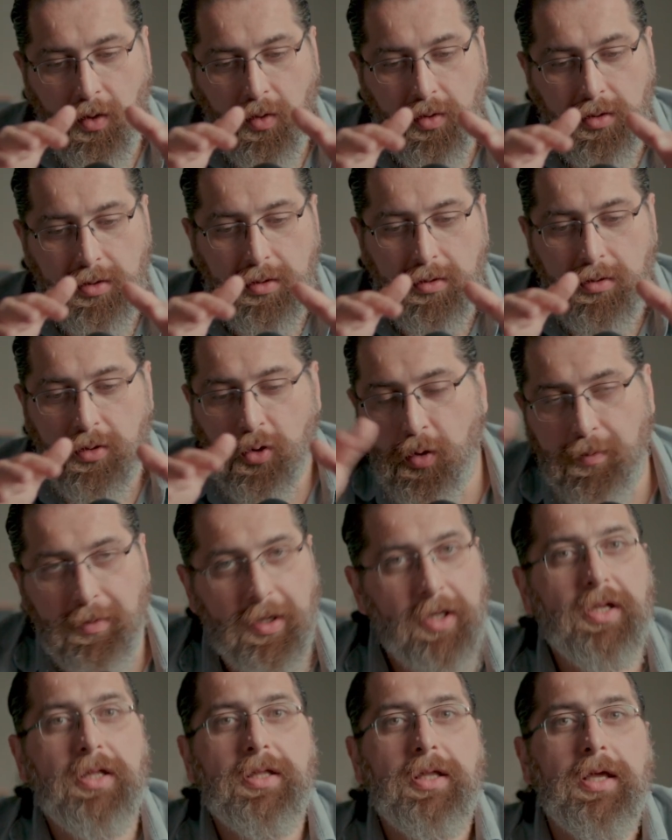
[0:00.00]
own
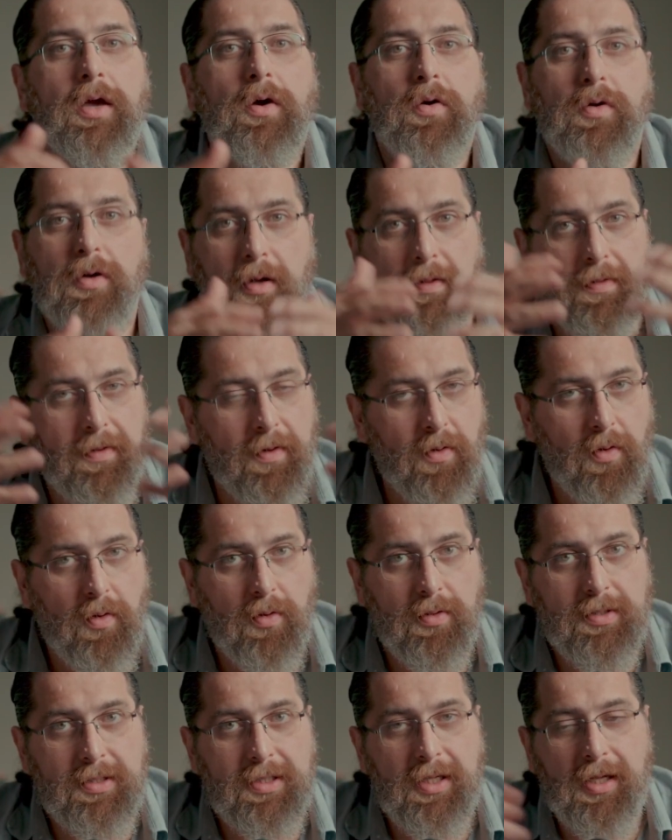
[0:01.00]
community or in their
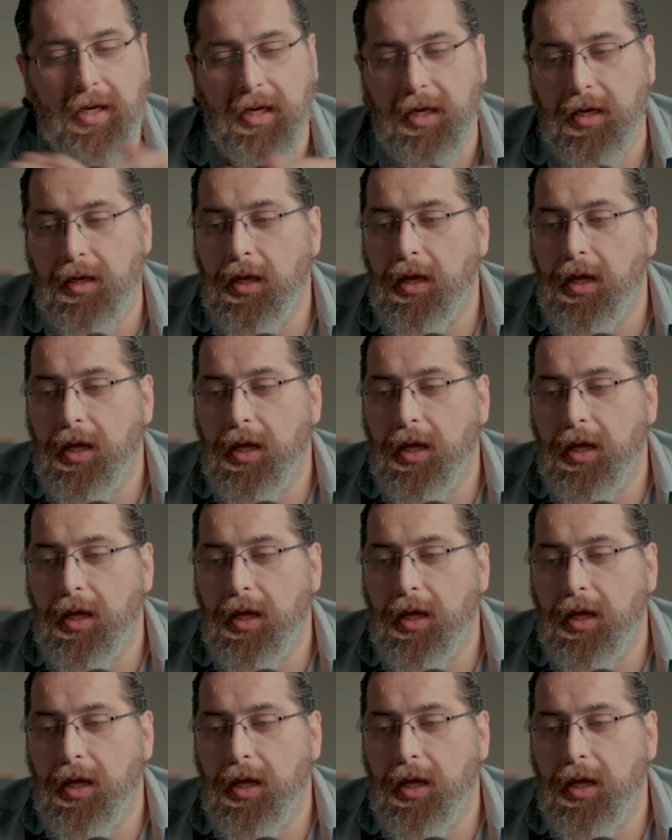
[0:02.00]
own city.